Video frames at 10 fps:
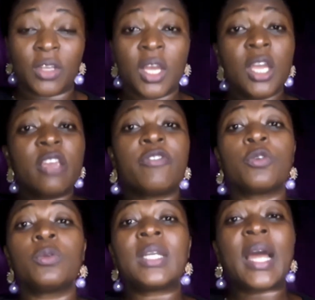If you
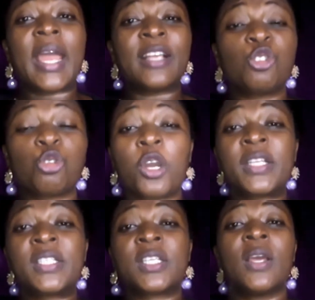enjoyed
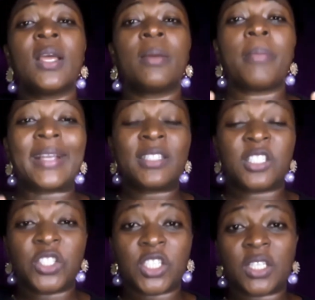my
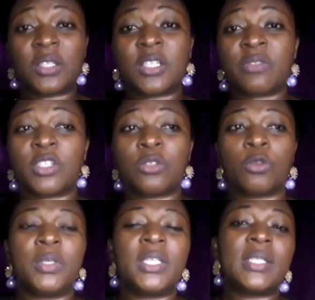teaching in this video,
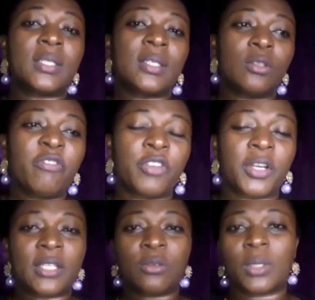please don't
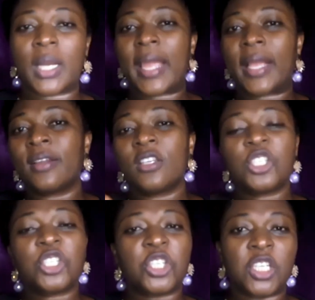forget to like,
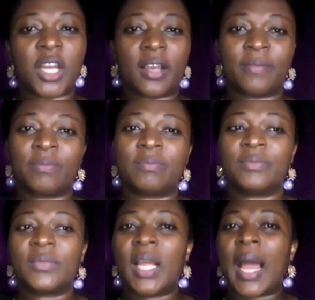share,
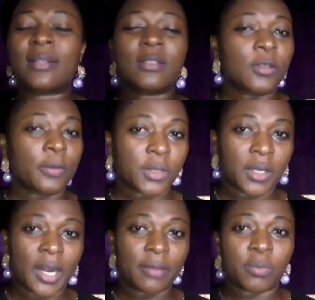and
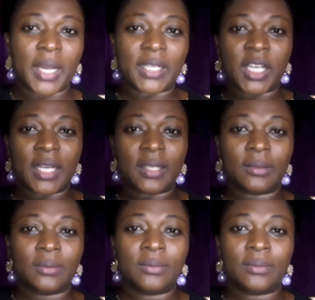subscribe to my channel.